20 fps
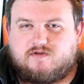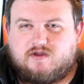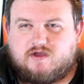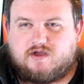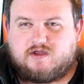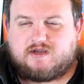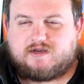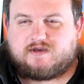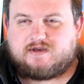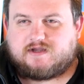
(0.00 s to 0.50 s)

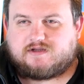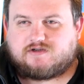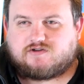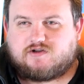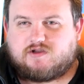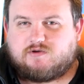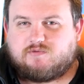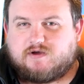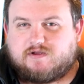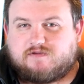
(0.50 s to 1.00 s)
learning
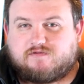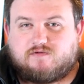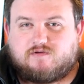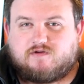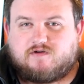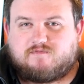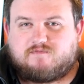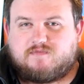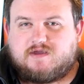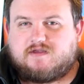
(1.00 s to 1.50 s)
naturally where
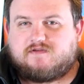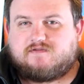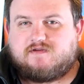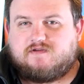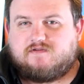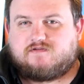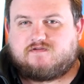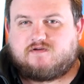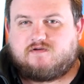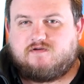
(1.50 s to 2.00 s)
2.5 meters
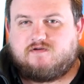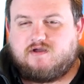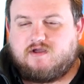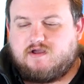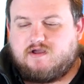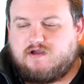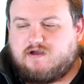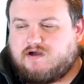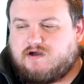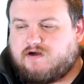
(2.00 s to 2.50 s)
is. So
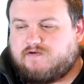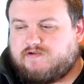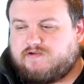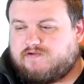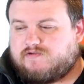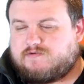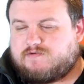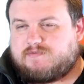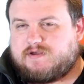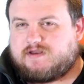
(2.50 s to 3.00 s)
I've
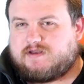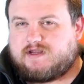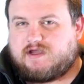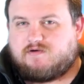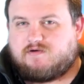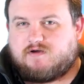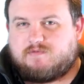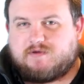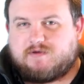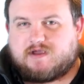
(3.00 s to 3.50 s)
used it a bit
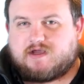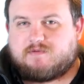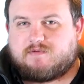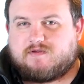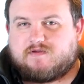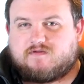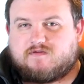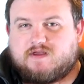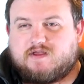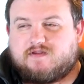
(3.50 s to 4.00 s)
now. I pick up
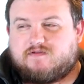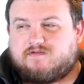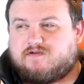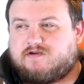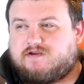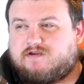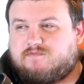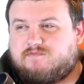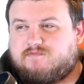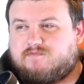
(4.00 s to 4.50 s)
this lens,
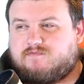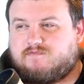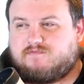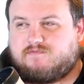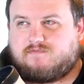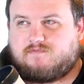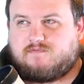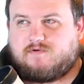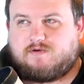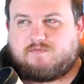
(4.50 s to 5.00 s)

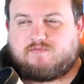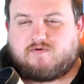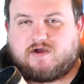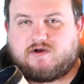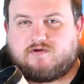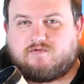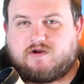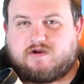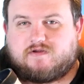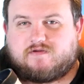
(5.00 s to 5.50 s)
my
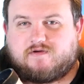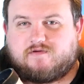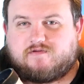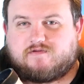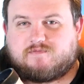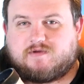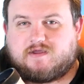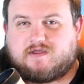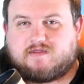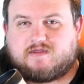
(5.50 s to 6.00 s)
brain already
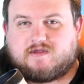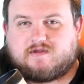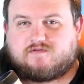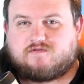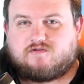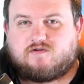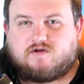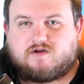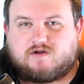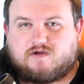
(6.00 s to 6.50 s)
tells me that's
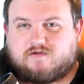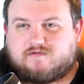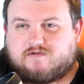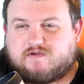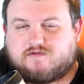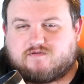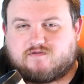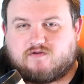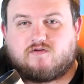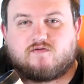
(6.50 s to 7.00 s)
too close,
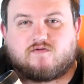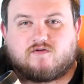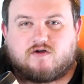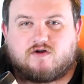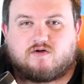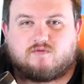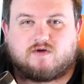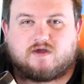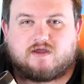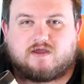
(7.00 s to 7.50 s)
that's too
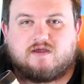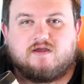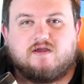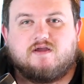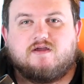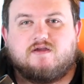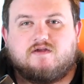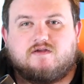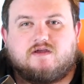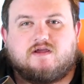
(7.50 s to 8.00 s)
far away.
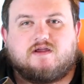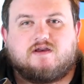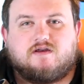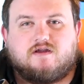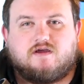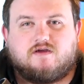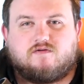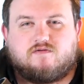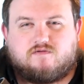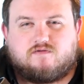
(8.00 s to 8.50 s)
It
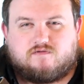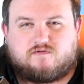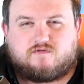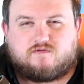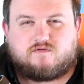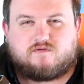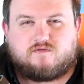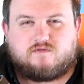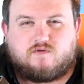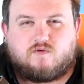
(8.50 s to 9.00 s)

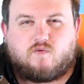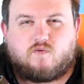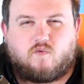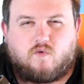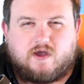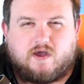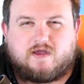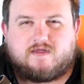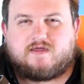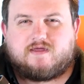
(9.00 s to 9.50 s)
knows
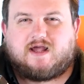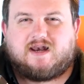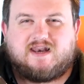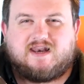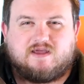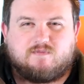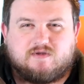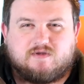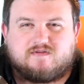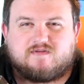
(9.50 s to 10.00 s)
where that
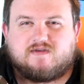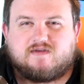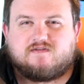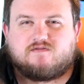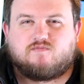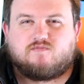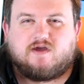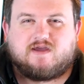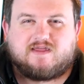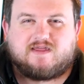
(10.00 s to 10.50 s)
limit
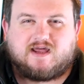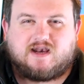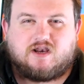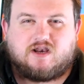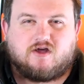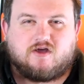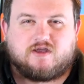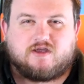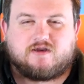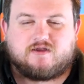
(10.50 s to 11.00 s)
is and where that
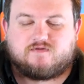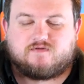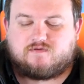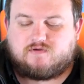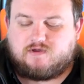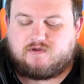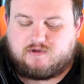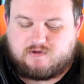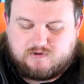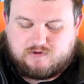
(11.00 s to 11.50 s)
line
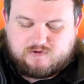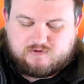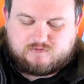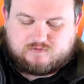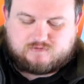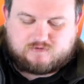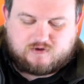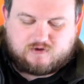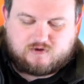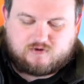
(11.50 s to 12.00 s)
is.
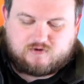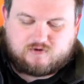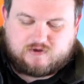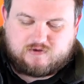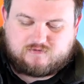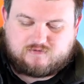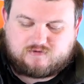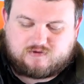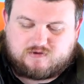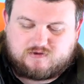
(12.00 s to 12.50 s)
So it
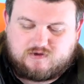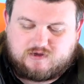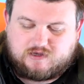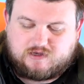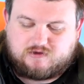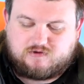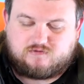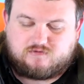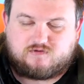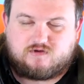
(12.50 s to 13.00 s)
is something you get
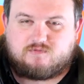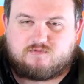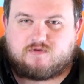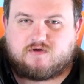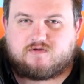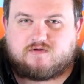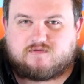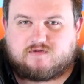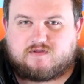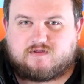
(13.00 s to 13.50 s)
used to,
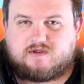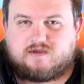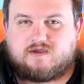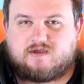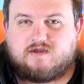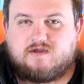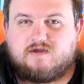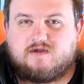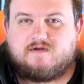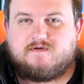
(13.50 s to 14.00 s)
but something